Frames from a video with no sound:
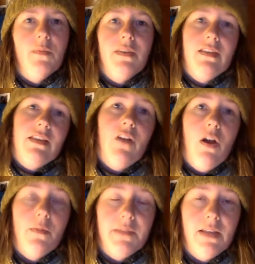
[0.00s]
that they've
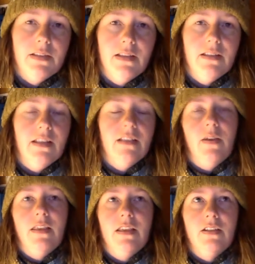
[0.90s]
calmed down since then. So I
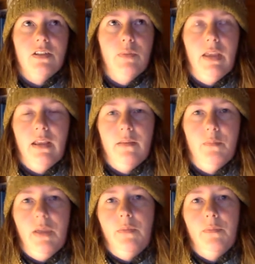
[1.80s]
think just
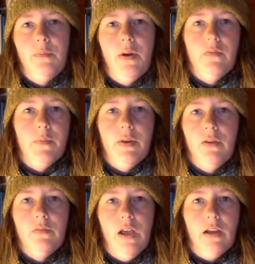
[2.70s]
being part of a bigger
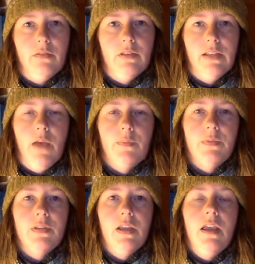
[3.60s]
flock really helped.
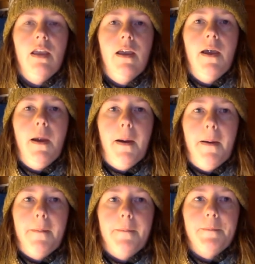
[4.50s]

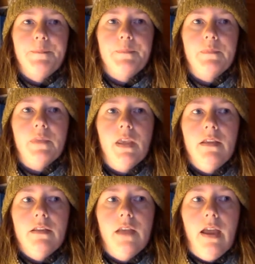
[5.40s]

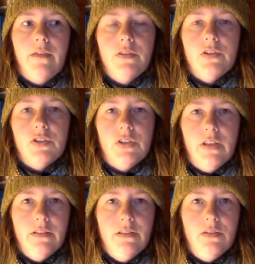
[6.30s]
After the
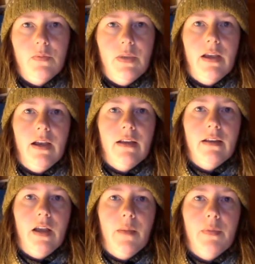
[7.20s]
Shetlands, we got a
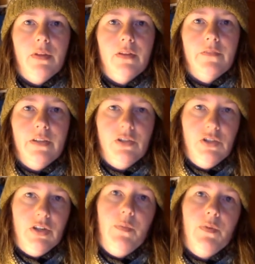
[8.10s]
couple of Finn
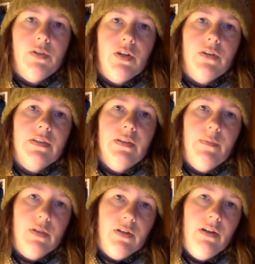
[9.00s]
sheep, which are
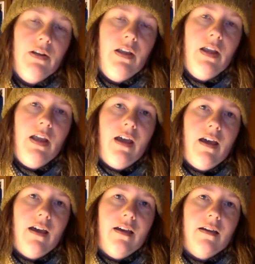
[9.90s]
similar
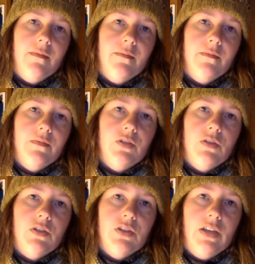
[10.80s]
to
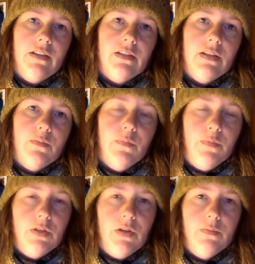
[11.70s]
the Shetlands in
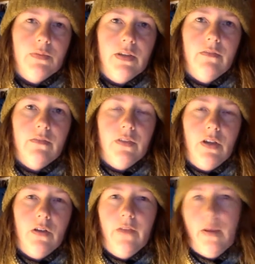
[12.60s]
terms of
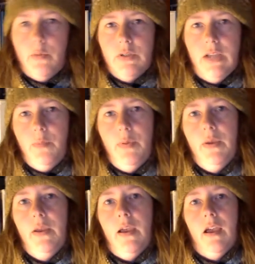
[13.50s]
their fiber type,
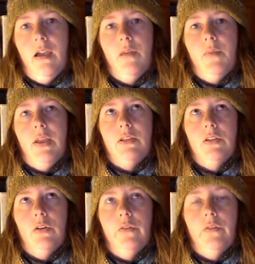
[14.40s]
and
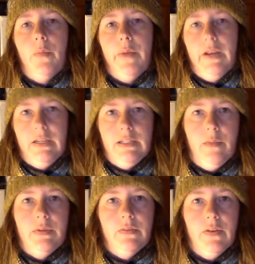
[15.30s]
their overall body type
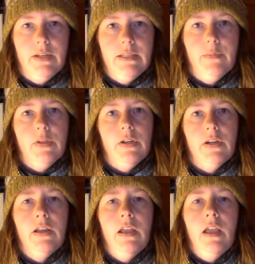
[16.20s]
is very similar.
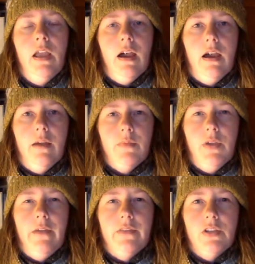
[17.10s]
You
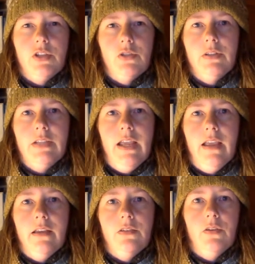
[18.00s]
have this
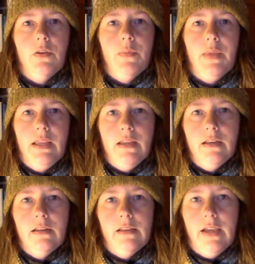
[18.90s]
short-tailed
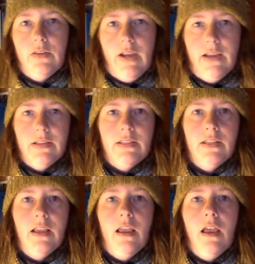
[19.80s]
European landrace
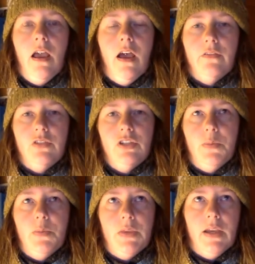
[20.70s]
of
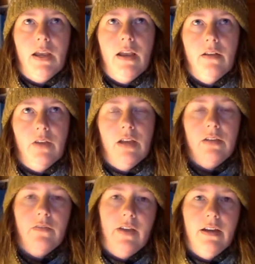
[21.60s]
sheep that kind of got
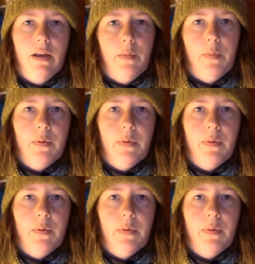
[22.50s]
divided up